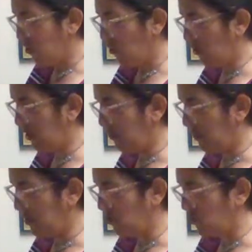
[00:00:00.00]
or they
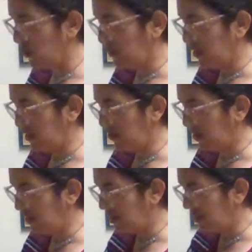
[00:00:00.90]
want to treat him like a
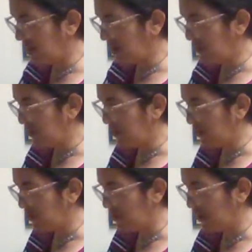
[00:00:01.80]
deity, but
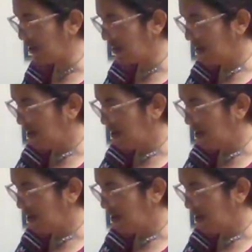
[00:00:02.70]
I'm just like,